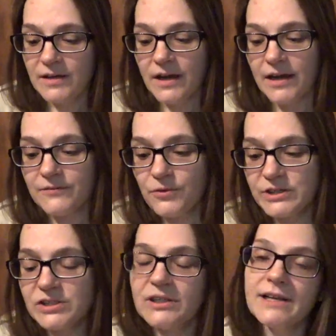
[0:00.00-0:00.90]

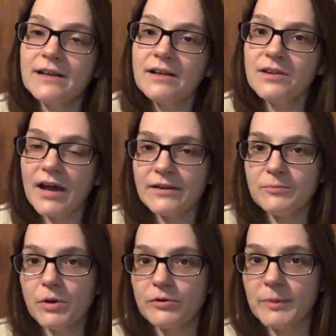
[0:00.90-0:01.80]
Unfortunately, a lot of
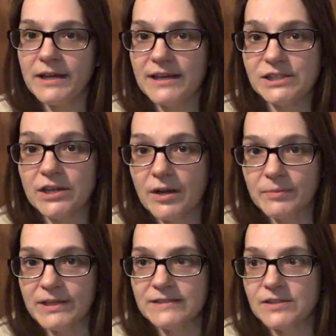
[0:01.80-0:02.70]
mold remediation
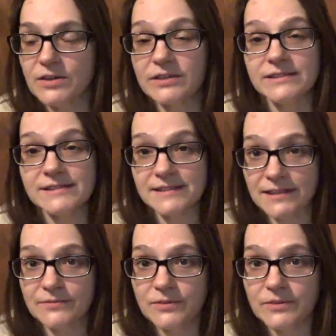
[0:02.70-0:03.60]
companies are
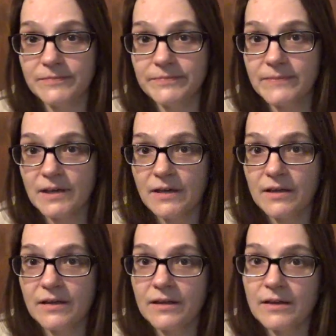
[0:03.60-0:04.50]
deceitful.
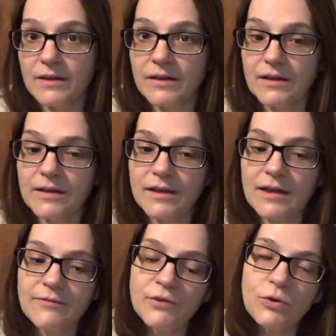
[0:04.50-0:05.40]

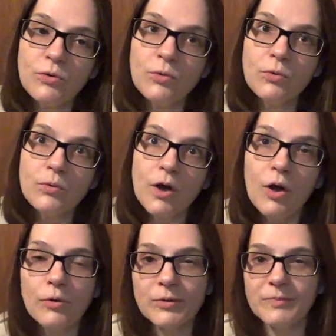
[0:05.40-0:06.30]
If you
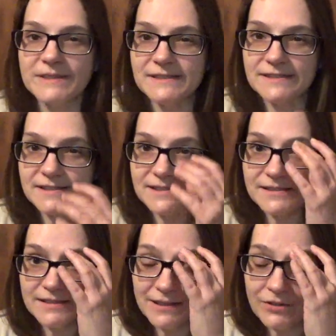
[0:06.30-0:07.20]
own a business,
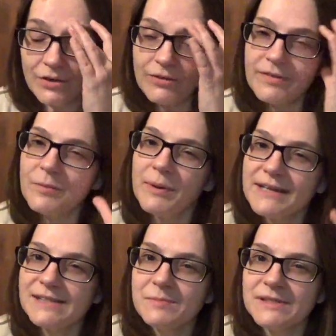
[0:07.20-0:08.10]
then you know that the
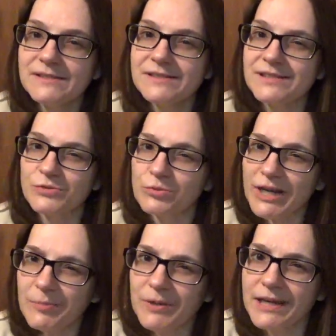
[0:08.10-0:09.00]
best business is
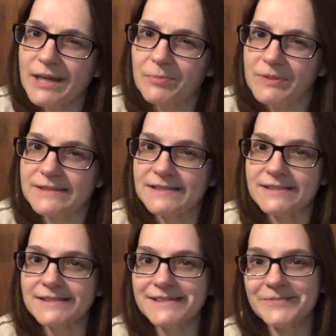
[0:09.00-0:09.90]
repeat
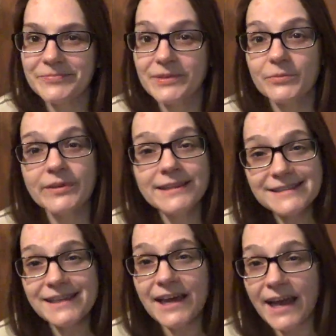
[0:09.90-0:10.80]
business. Well,
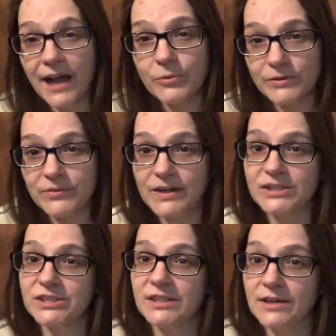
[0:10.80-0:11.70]
that's not how we
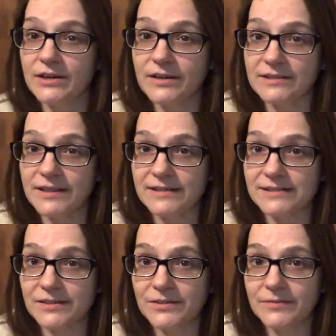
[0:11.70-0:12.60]
function here at
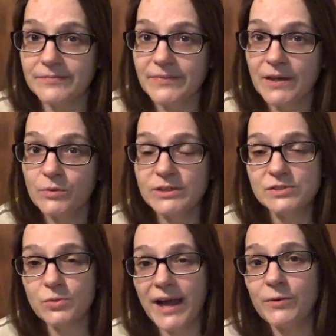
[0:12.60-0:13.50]
Non-Toxic Home, which
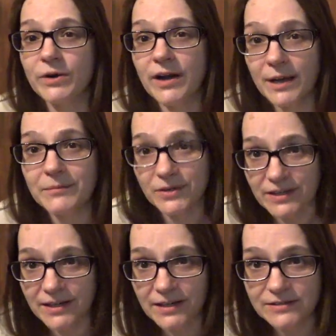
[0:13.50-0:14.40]
is why we're not
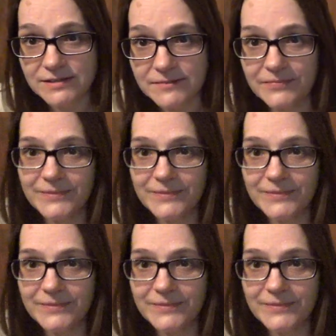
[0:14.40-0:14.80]
millionaires